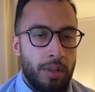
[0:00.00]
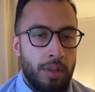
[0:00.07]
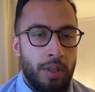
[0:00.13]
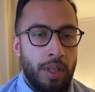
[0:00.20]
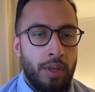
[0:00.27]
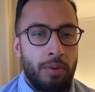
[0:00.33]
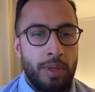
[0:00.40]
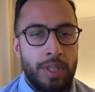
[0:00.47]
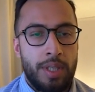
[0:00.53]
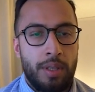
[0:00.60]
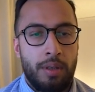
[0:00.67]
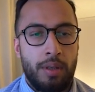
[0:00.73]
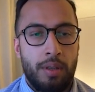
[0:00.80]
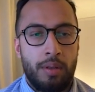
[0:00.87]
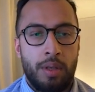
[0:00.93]

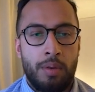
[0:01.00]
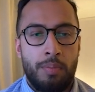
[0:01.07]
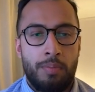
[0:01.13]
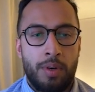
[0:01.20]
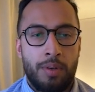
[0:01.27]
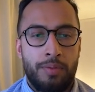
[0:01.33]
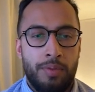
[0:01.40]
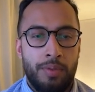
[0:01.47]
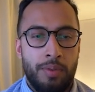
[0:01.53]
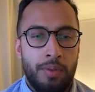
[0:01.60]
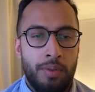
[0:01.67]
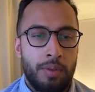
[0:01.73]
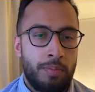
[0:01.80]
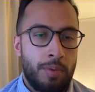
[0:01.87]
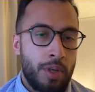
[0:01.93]
increasing
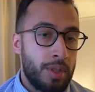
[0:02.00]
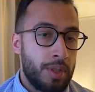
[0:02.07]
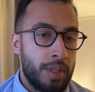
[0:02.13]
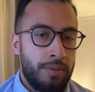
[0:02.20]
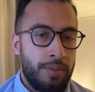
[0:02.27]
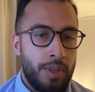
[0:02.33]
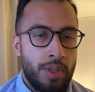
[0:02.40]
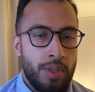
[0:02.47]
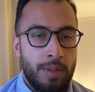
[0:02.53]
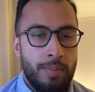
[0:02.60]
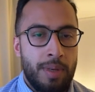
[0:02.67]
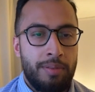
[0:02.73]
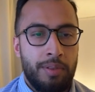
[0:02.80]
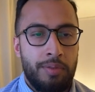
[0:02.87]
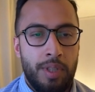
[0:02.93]
process efficiency
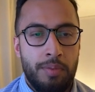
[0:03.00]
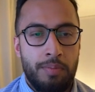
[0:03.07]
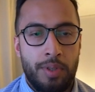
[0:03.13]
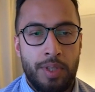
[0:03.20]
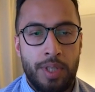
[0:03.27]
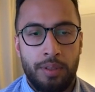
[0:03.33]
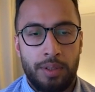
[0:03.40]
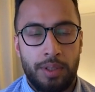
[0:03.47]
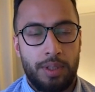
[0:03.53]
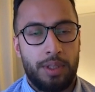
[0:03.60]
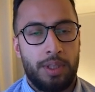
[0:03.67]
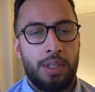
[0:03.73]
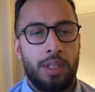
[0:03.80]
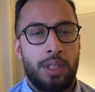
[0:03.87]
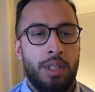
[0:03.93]
by
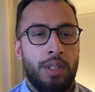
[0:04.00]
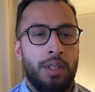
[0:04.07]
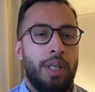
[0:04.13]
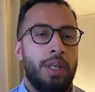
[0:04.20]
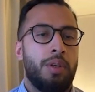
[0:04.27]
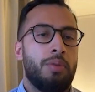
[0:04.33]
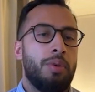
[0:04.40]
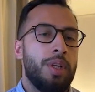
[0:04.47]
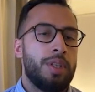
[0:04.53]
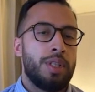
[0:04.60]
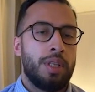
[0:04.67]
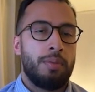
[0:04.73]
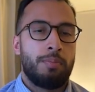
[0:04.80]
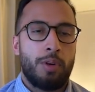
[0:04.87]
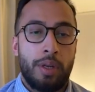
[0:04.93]
15%,
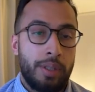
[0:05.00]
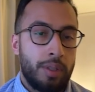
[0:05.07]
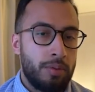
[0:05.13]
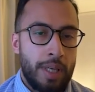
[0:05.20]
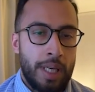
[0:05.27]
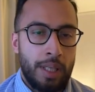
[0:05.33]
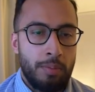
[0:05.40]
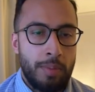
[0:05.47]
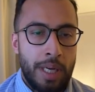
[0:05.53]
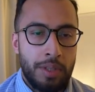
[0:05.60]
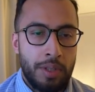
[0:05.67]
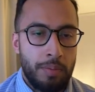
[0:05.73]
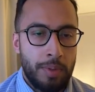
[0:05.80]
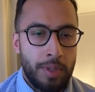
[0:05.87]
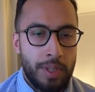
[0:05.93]
increasing product value by
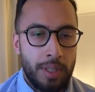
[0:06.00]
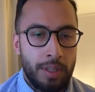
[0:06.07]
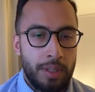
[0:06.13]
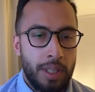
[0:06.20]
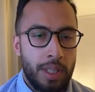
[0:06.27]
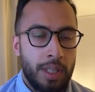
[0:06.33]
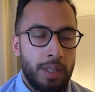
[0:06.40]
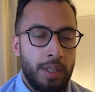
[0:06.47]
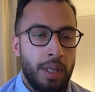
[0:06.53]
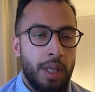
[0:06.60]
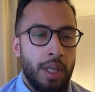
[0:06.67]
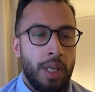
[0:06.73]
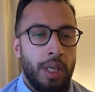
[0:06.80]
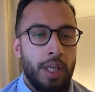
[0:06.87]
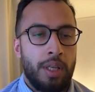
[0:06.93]
10%, and
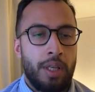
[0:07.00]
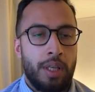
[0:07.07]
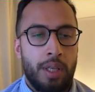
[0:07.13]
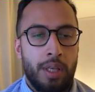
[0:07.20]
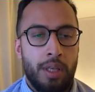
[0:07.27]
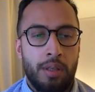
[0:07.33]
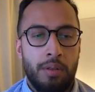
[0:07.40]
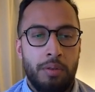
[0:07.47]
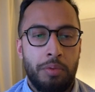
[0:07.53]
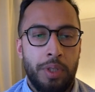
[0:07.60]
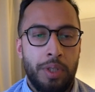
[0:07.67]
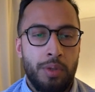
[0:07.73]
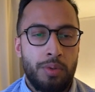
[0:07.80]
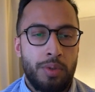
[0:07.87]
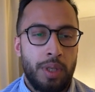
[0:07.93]

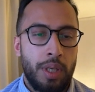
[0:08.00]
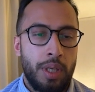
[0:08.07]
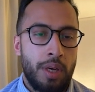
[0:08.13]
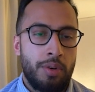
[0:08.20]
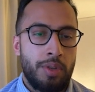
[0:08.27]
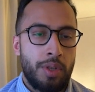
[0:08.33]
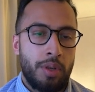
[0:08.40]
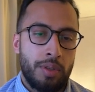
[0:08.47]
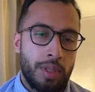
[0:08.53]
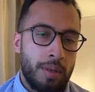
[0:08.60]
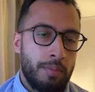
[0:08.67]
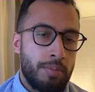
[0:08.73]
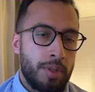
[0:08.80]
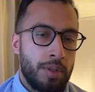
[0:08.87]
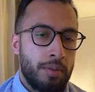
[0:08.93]
reducing energy
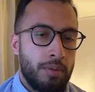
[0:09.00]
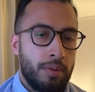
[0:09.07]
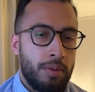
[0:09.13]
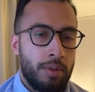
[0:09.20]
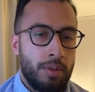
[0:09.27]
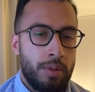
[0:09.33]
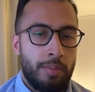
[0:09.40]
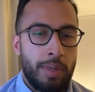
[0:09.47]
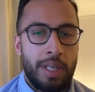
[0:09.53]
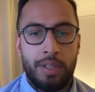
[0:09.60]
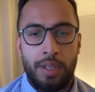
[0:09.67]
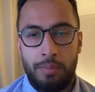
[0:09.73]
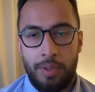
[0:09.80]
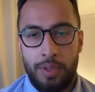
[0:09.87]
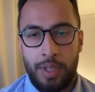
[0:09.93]
consumption by
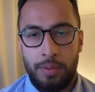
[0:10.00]
10%.